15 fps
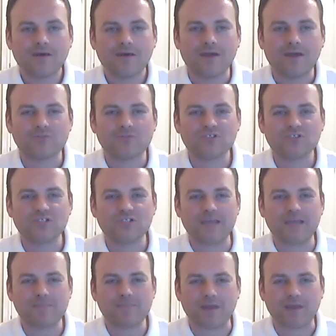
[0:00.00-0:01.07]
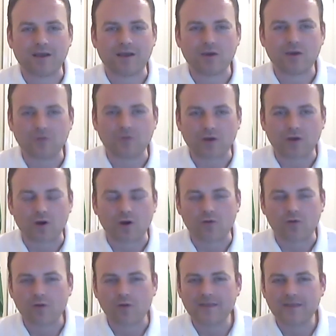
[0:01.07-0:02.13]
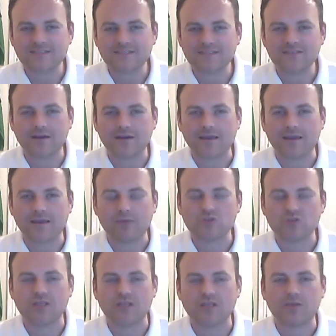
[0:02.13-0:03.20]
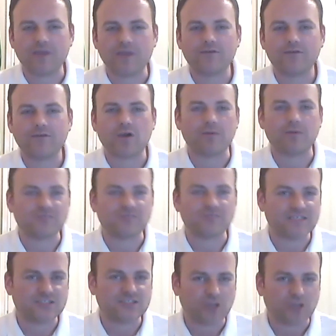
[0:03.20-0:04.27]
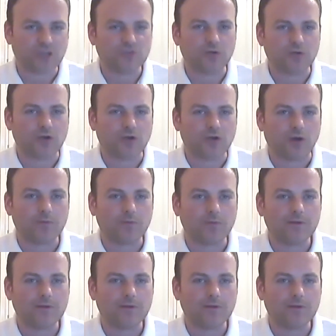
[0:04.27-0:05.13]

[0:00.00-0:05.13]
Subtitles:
And it was, I got it wrong there, didn't I? It wasn't the UEFA Cup, it was the Intertoto Cup.